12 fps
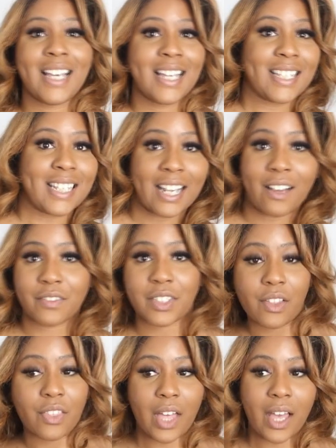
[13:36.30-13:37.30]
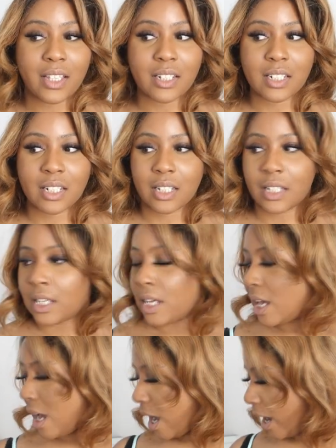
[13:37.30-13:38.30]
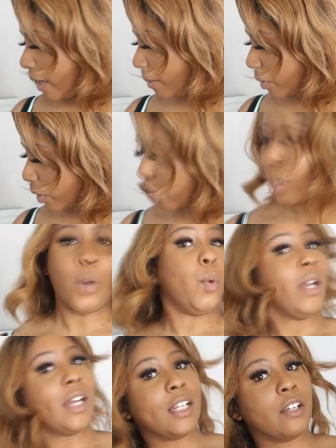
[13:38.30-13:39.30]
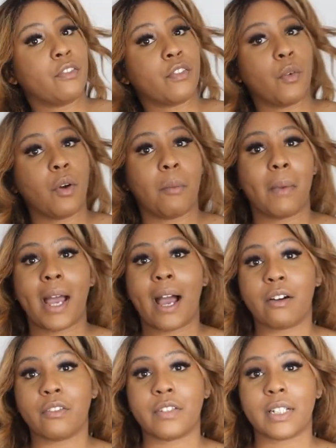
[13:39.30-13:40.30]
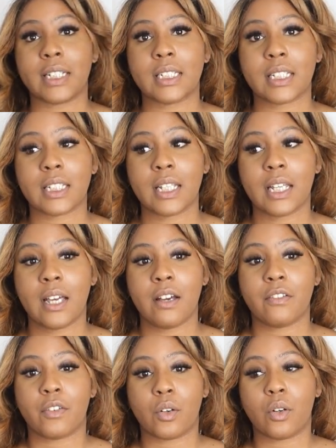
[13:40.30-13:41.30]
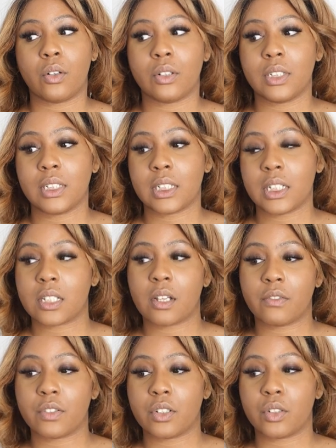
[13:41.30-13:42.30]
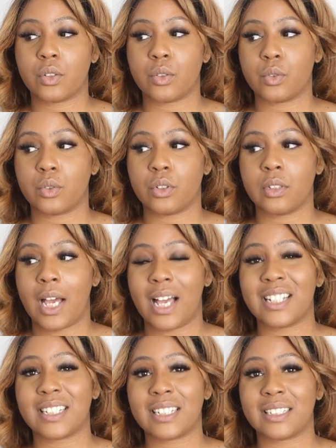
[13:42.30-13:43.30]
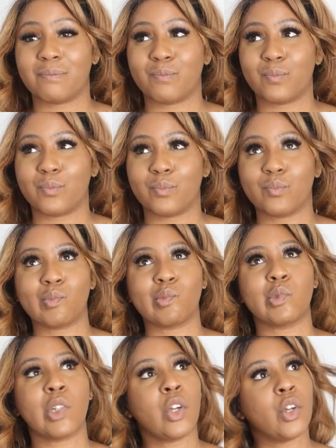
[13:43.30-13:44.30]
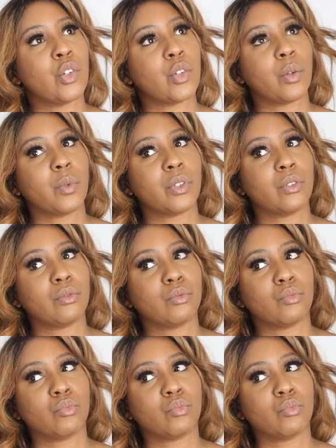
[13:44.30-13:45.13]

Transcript: Then I've done that. I am gonna quickly throw on my outfit for dinner this afternoon. Actually, don't wanna.